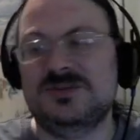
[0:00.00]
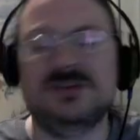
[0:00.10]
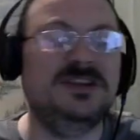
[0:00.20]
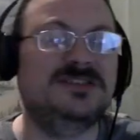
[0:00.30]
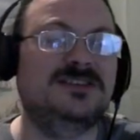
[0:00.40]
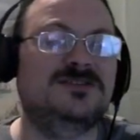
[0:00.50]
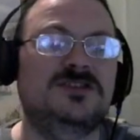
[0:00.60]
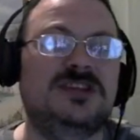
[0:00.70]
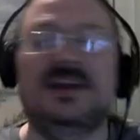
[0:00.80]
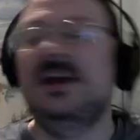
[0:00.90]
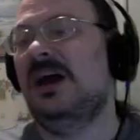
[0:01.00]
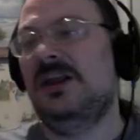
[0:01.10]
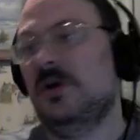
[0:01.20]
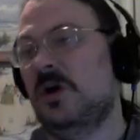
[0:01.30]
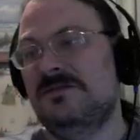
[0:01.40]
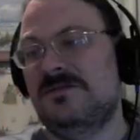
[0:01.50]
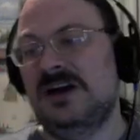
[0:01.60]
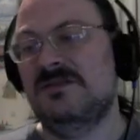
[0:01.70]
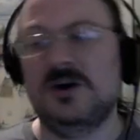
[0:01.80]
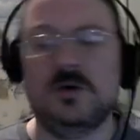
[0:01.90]
Some of these things are just like they're gone
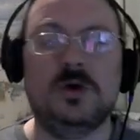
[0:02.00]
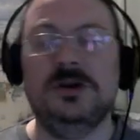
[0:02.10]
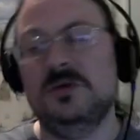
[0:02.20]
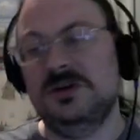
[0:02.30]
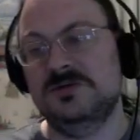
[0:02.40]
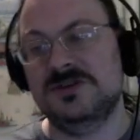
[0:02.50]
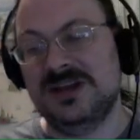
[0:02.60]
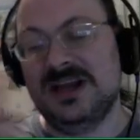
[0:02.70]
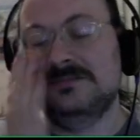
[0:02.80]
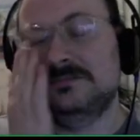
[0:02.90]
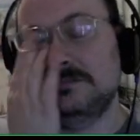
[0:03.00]
forever, or you could use them again.